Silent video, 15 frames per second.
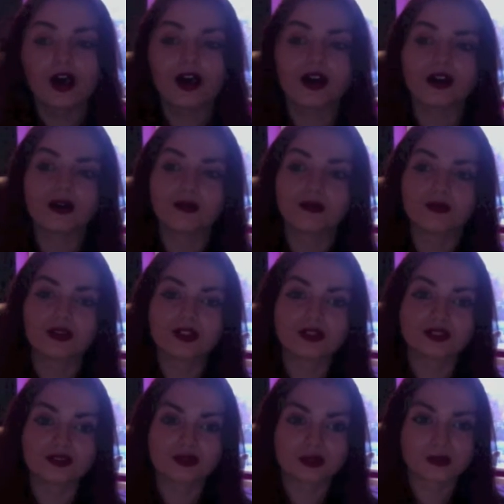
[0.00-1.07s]
And
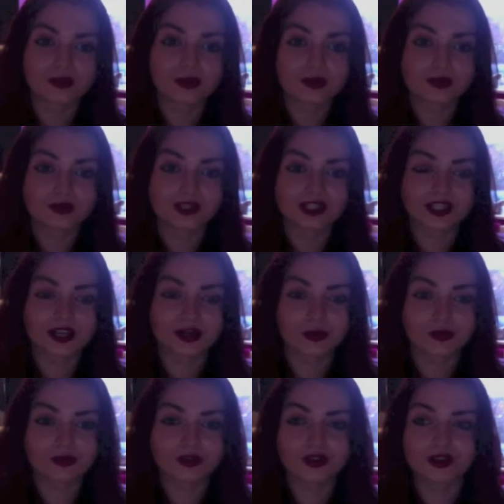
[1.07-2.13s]
the feedback was really
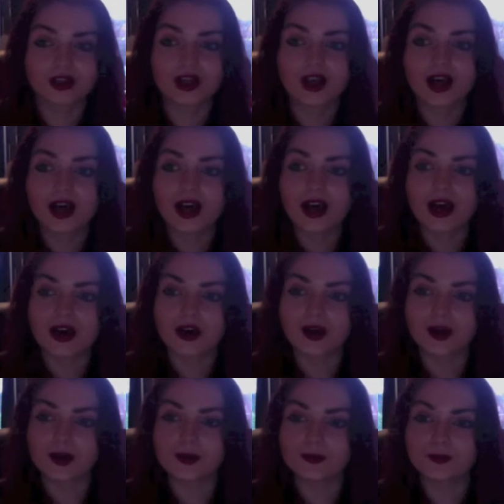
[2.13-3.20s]
helpful.
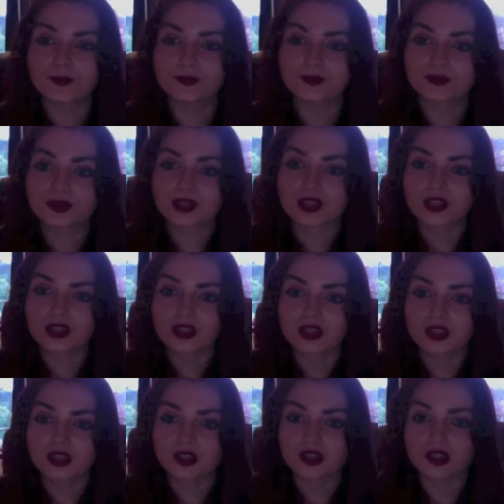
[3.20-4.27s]

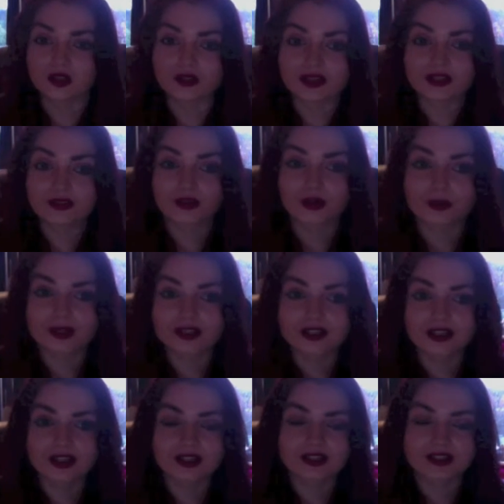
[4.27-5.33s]
The rest of our media
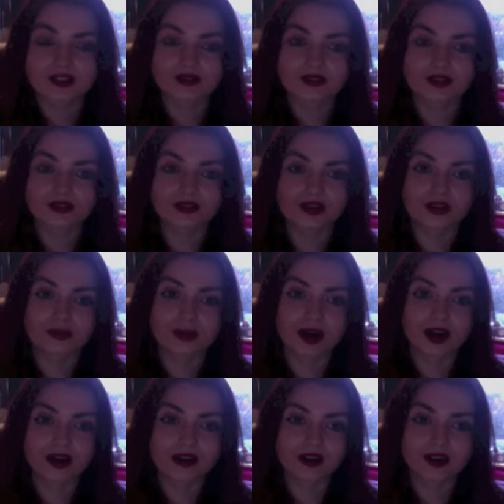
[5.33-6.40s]
class gave us the
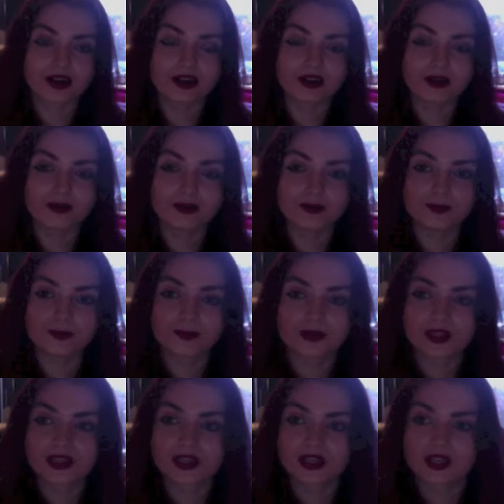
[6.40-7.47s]
feedback,
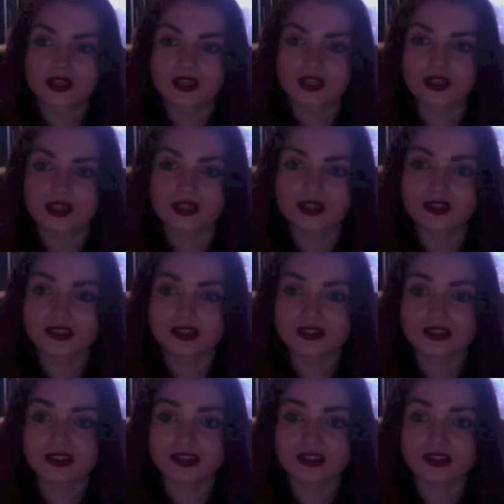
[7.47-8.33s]
and